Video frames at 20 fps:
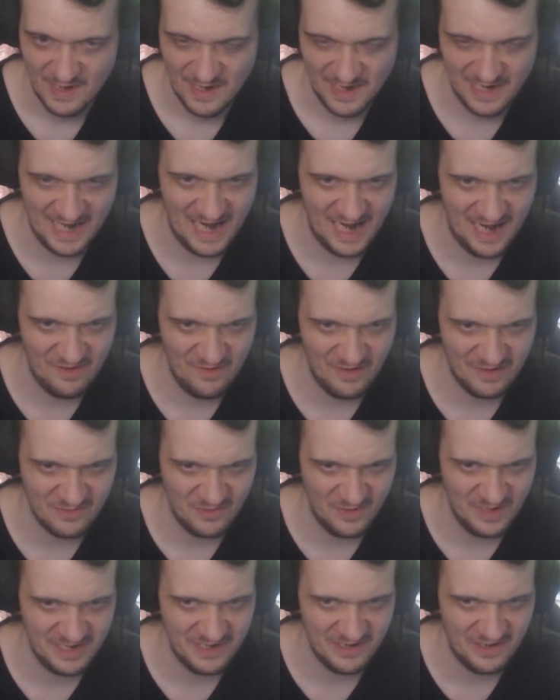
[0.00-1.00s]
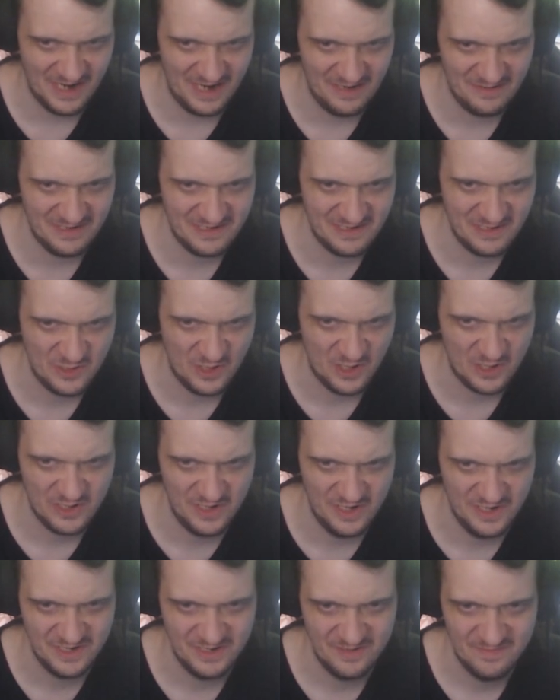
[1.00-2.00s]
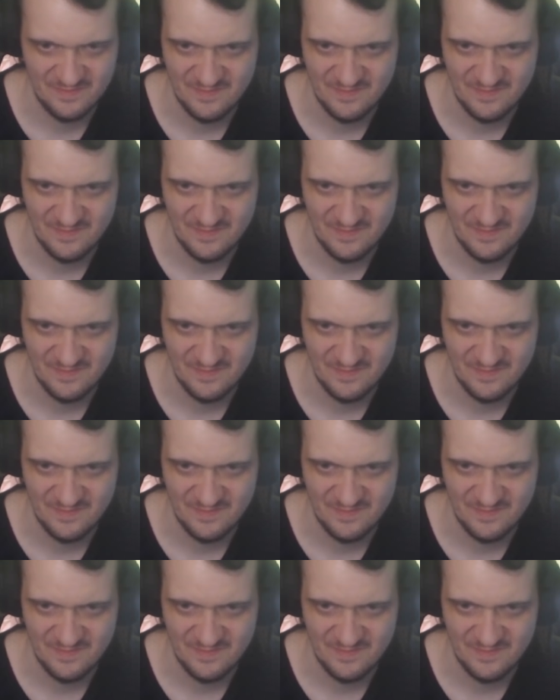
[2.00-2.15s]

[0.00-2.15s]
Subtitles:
Yeah, you're going around this circle.